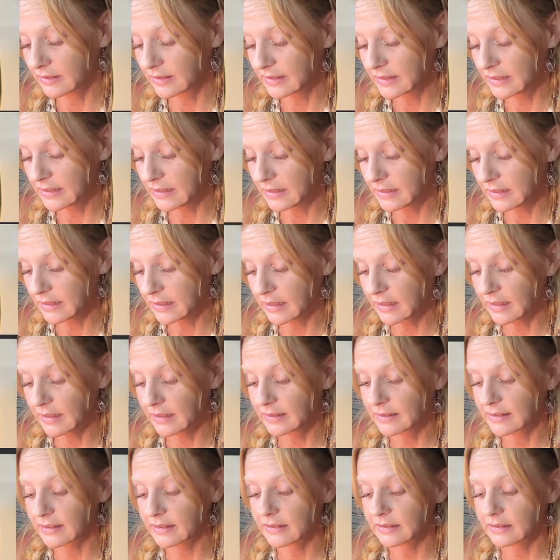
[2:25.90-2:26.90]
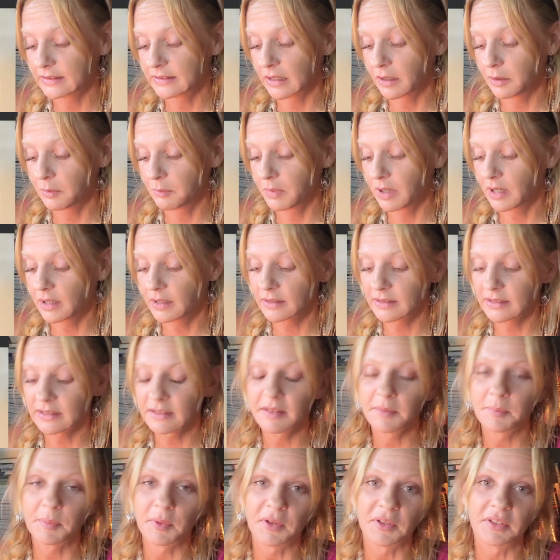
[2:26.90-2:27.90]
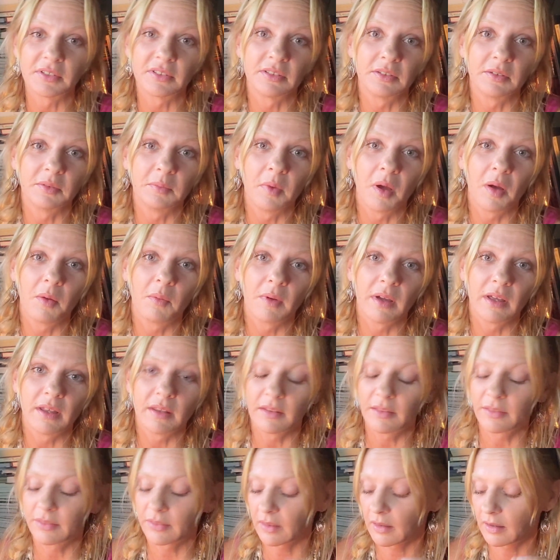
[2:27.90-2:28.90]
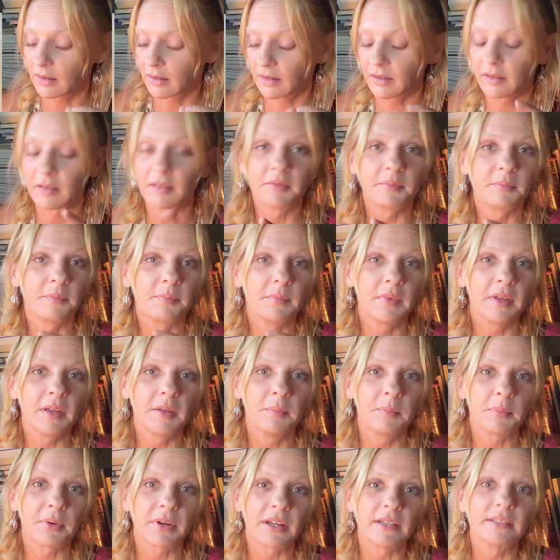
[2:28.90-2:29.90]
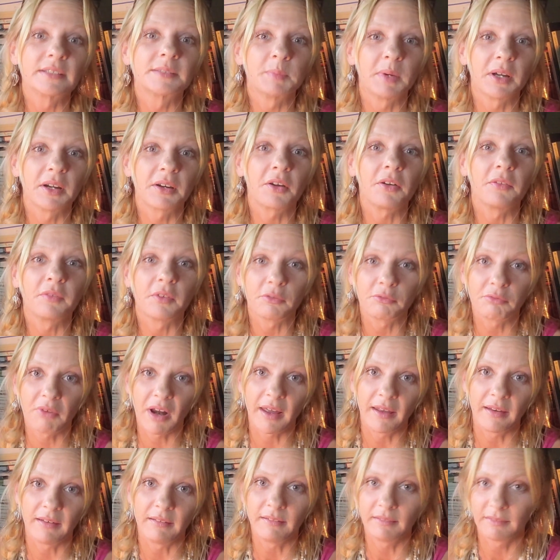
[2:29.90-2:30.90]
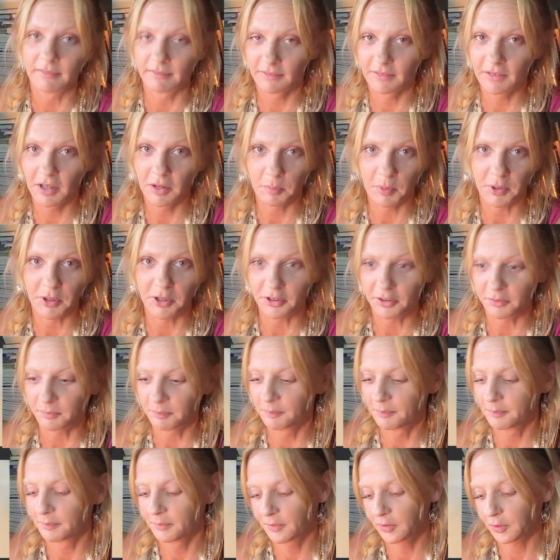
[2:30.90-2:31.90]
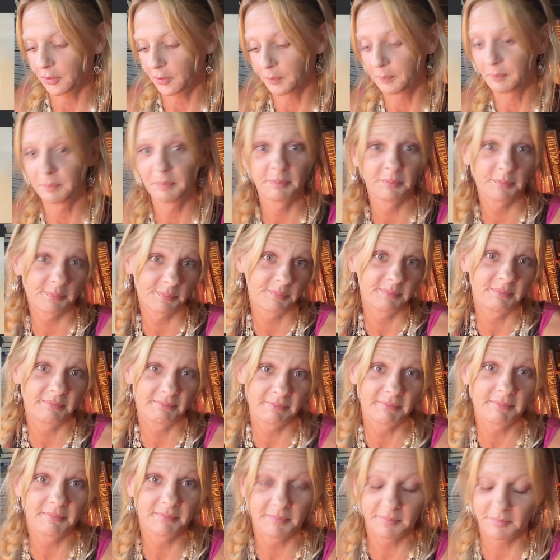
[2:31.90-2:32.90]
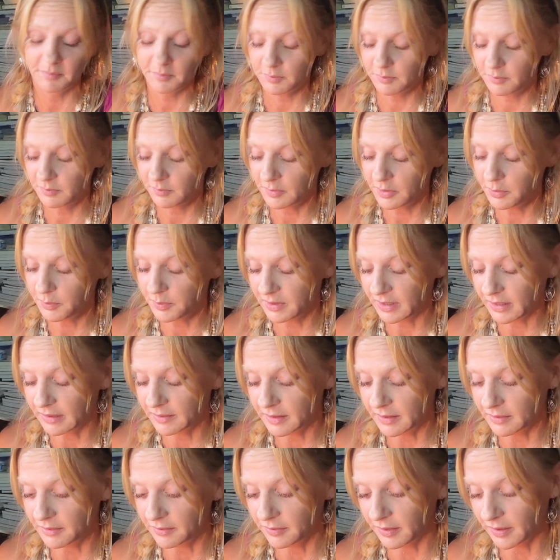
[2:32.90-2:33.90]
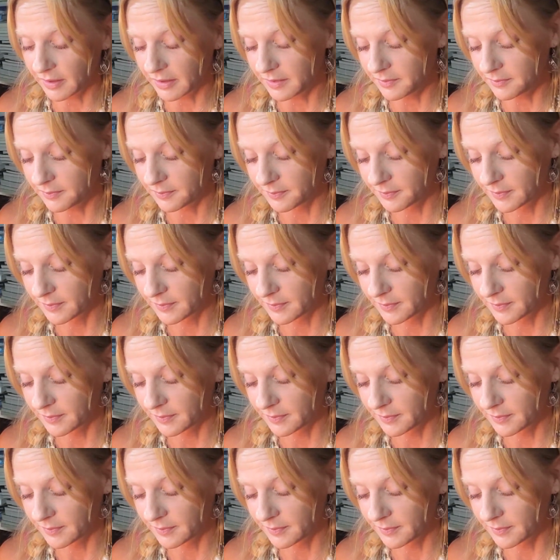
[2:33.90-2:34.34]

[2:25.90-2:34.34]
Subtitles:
see it is marked at the bottom with a impress mark of a wren, a bird, so you would identify it.